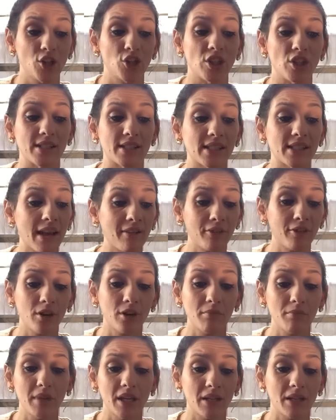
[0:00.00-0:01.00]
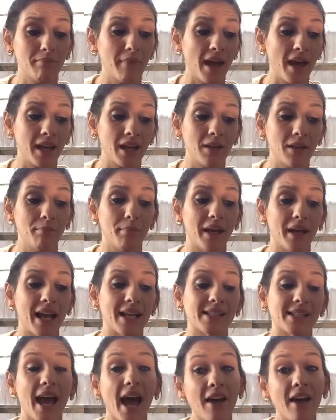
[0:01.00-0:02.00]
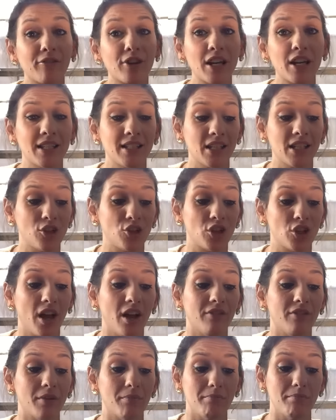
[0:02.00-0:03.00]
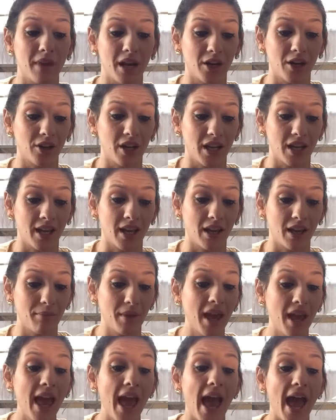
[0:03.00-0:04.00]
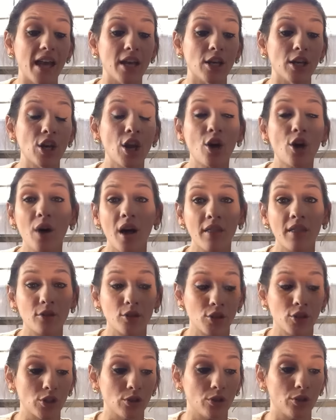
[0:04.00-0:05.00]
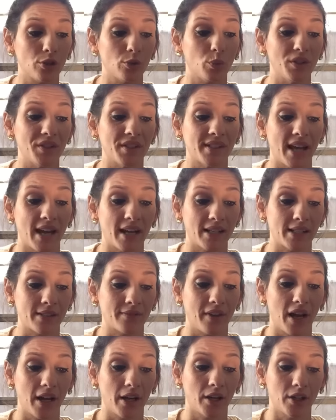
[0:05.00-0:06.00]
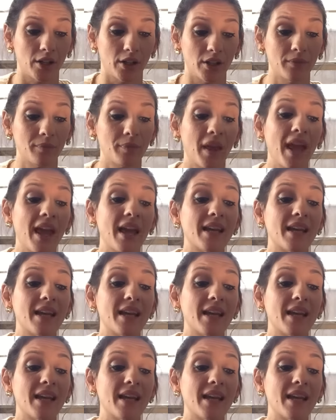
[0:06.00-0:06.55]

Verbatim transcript: She's never met him, but has every intention of marrying him, and no other suitor will satisfy her,